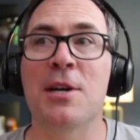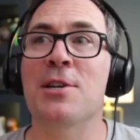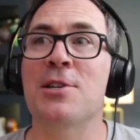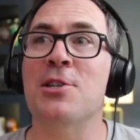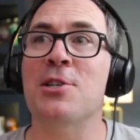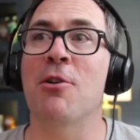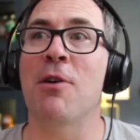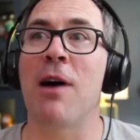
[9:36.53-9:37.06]

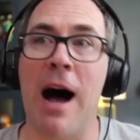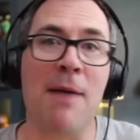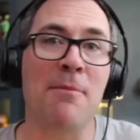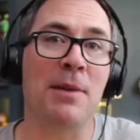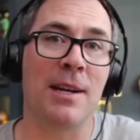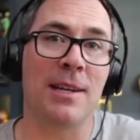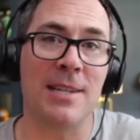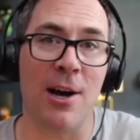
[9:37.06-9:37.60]
So I'm
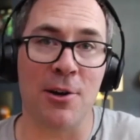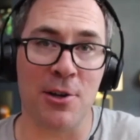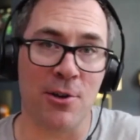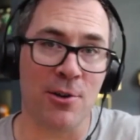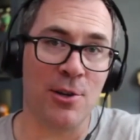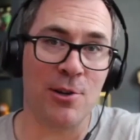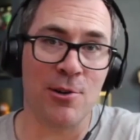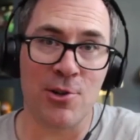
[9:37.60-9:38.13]
going to tell you,
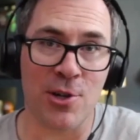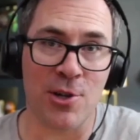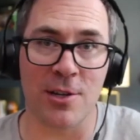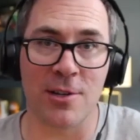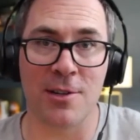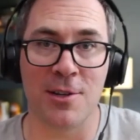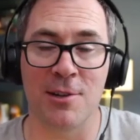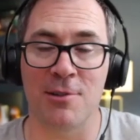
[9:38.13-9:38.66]
you
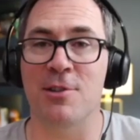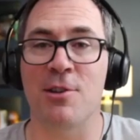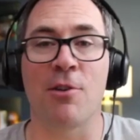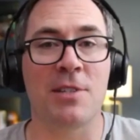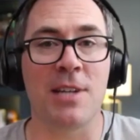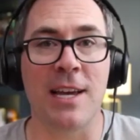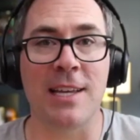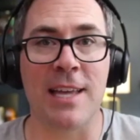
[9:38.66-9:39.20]

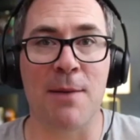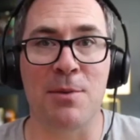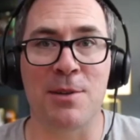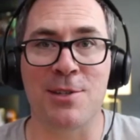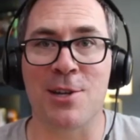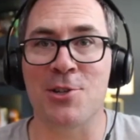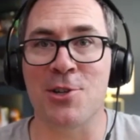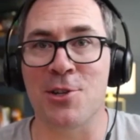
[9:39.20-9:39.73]
don't take that
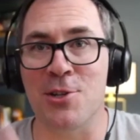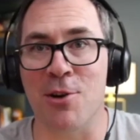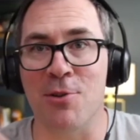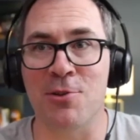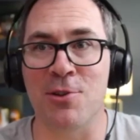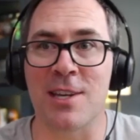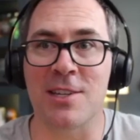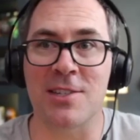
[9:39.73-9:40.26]
position, don't
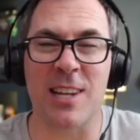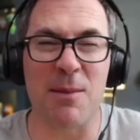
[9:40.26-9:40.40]
do this.